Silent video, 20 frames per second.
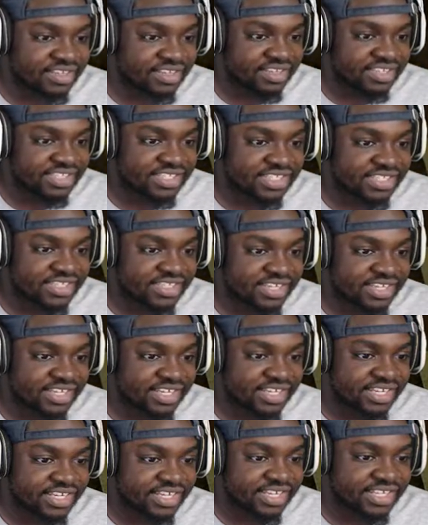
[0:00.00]
See,
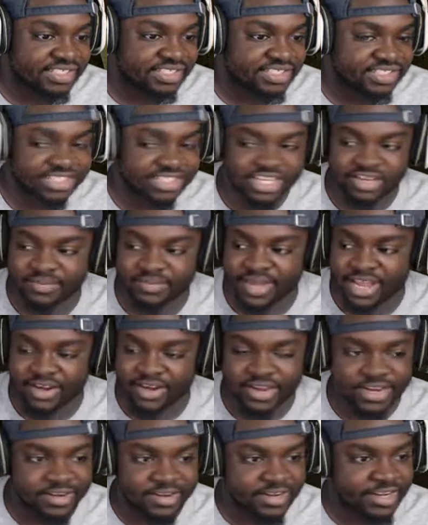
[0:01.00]
like, just come out
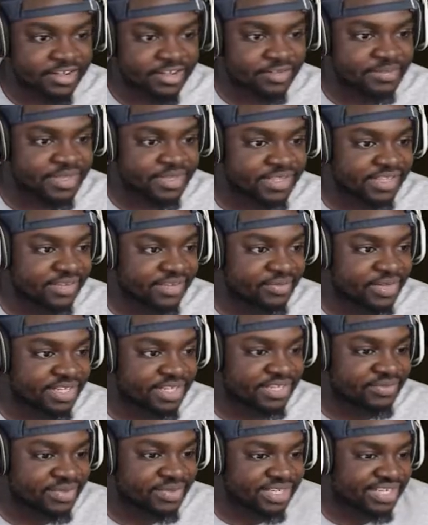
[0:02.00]
here and help me. Like, wait,
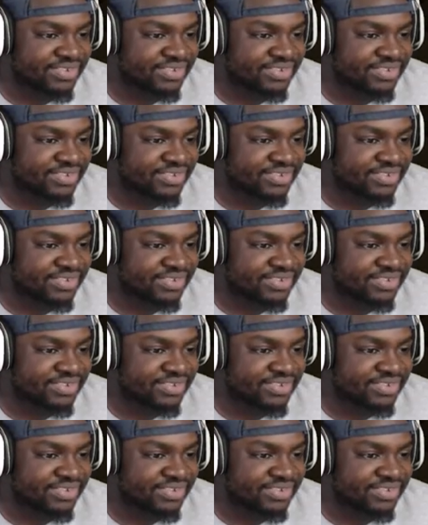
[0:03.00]
wait, why